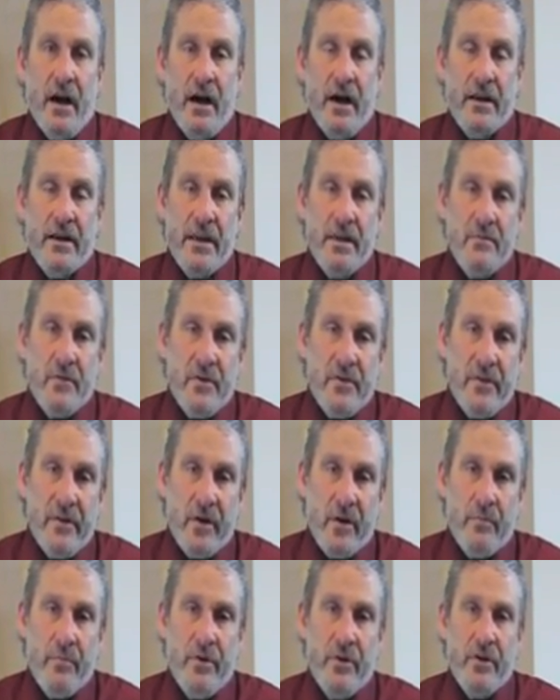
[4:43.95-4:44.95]

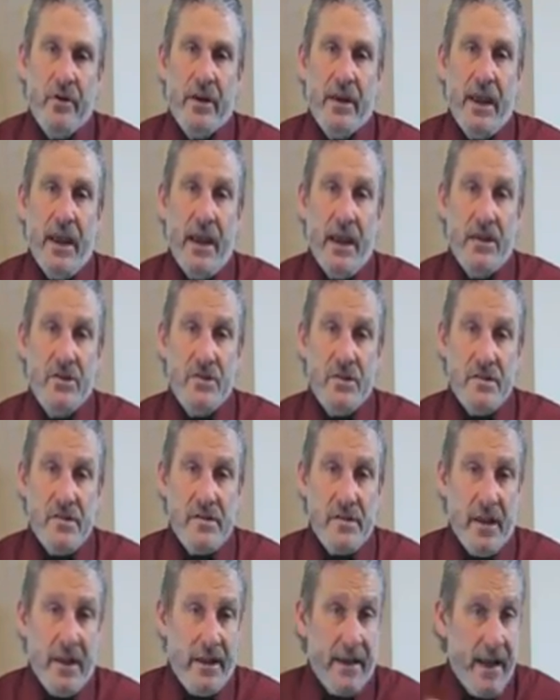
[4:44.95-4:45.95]
chemotherapeutic
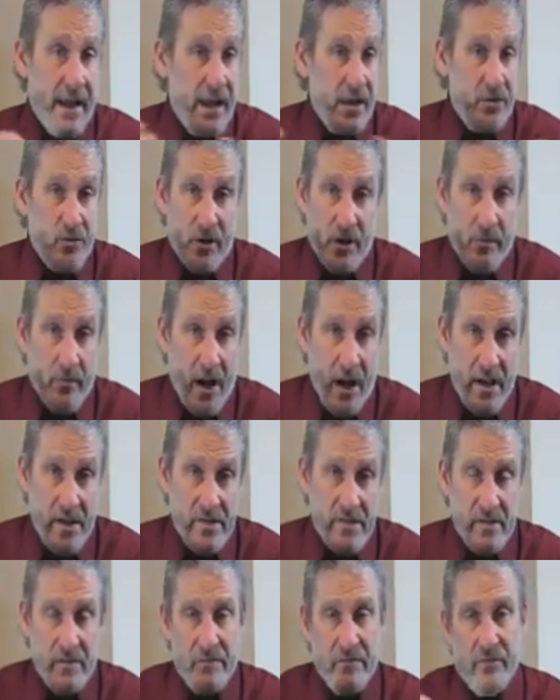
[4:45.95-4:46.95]
agents like
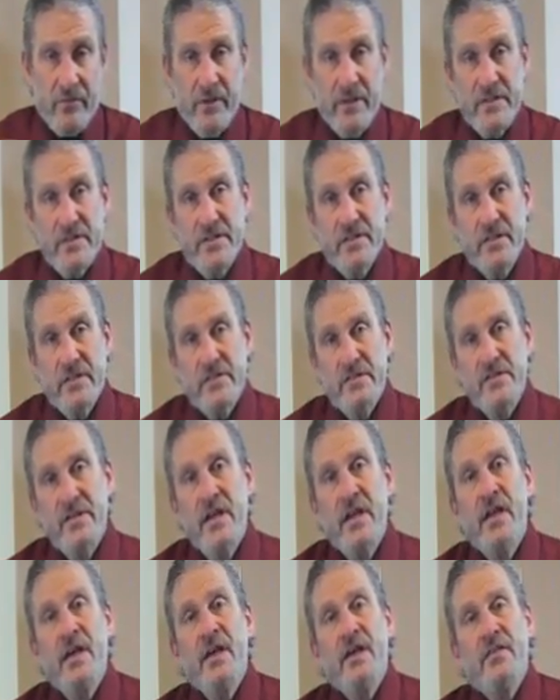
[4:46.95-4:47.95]
adriamycin, for
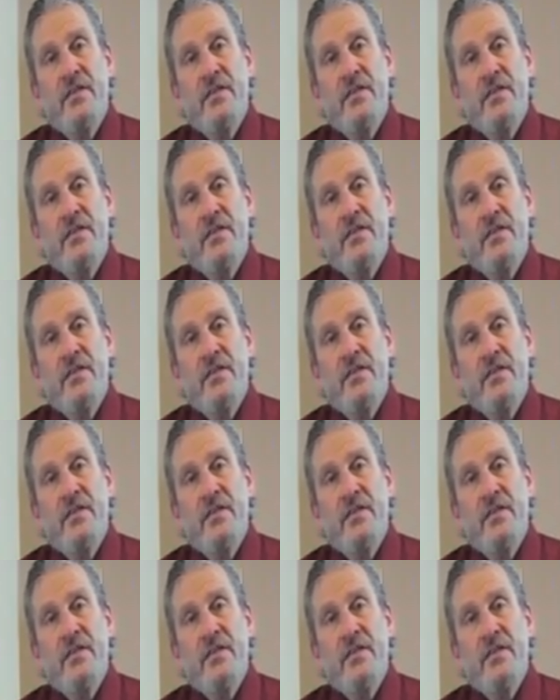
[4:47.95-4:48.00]
instance.